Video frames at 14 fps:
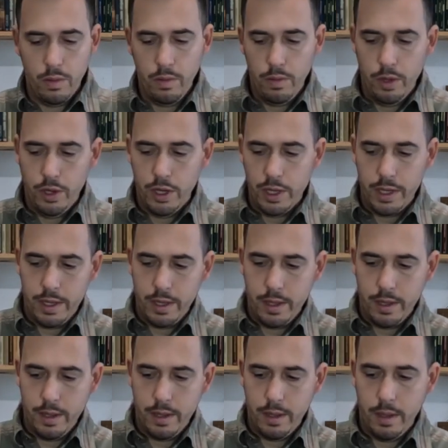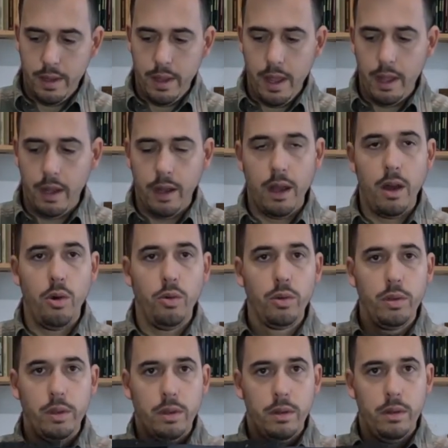we just take
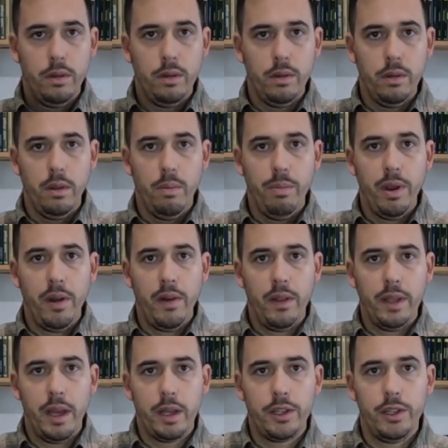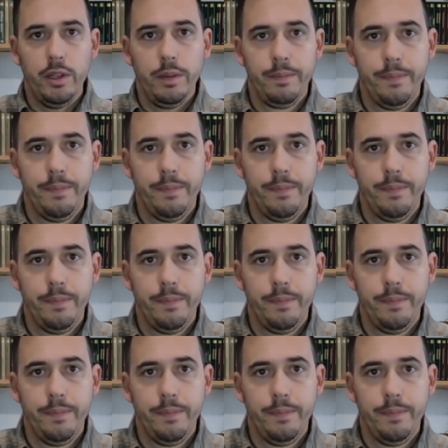out the barreled action.